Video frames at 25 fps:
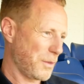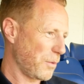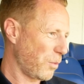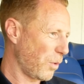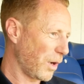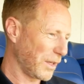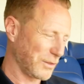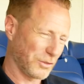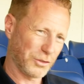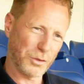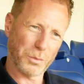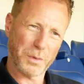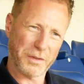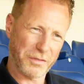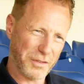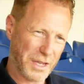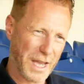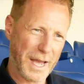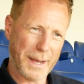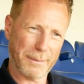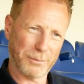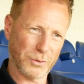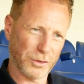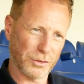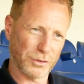the ones that we've
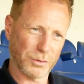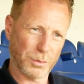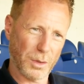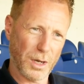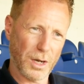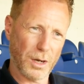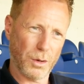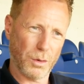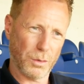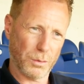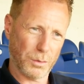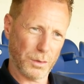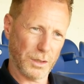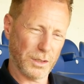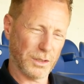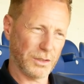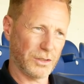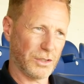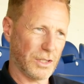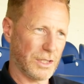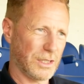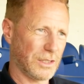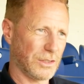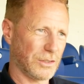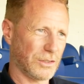kept as well
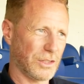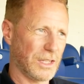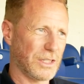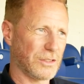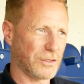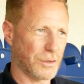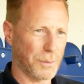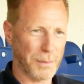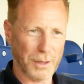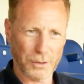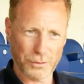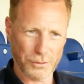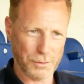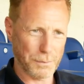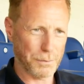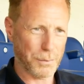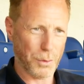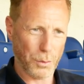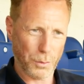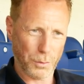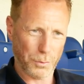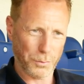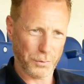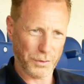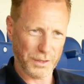is the most
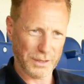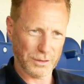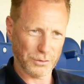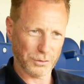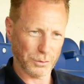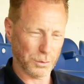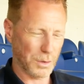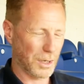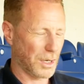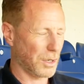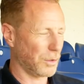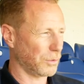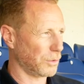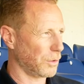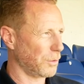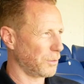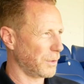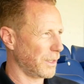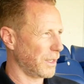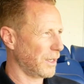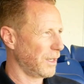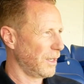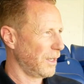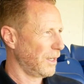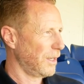important thing as well, that
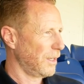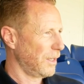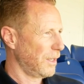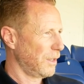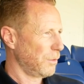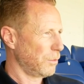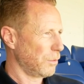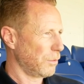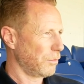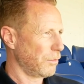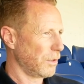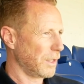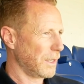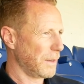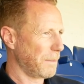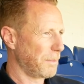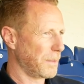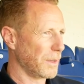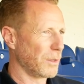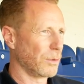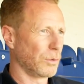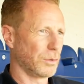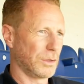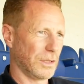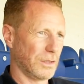we're really
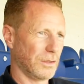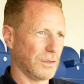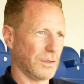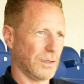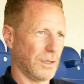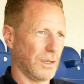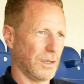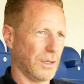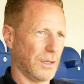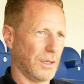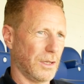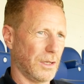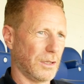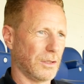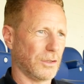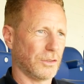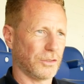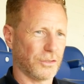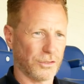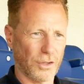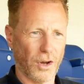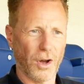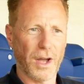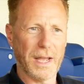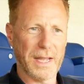building an
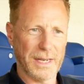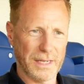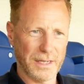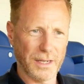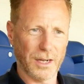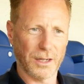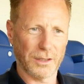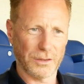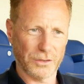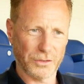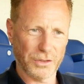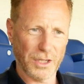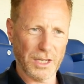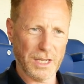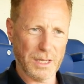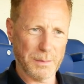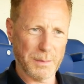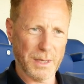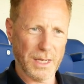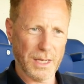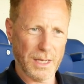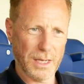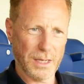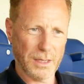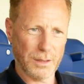exciting young team
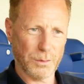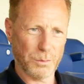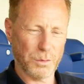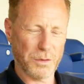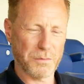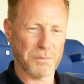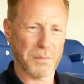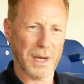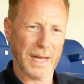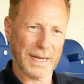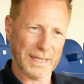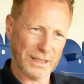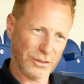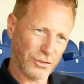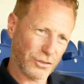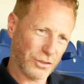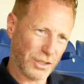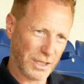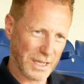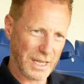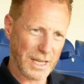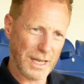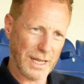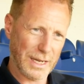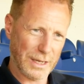here. We've managed
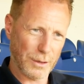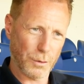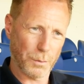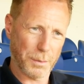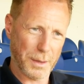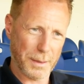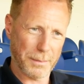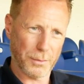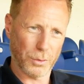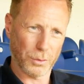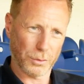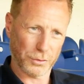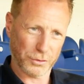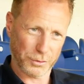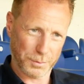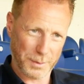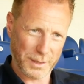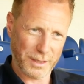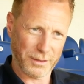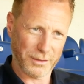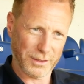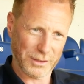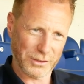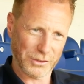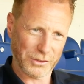to get a little bit more
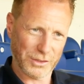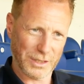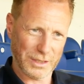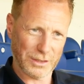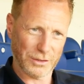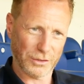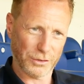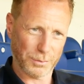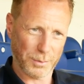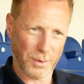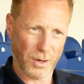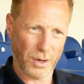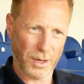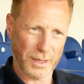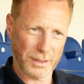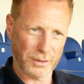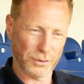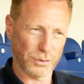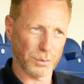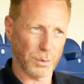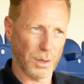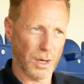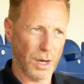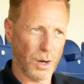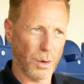experience in the spine
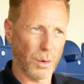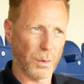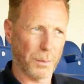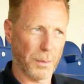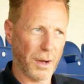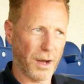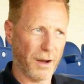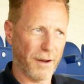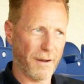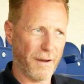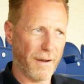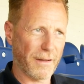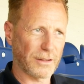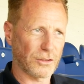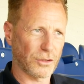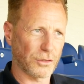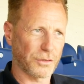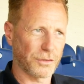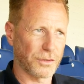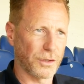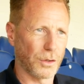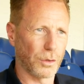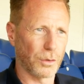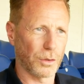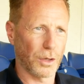as well, and I
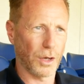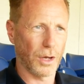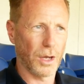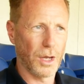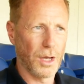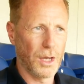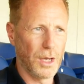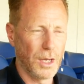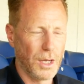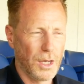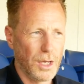just feel that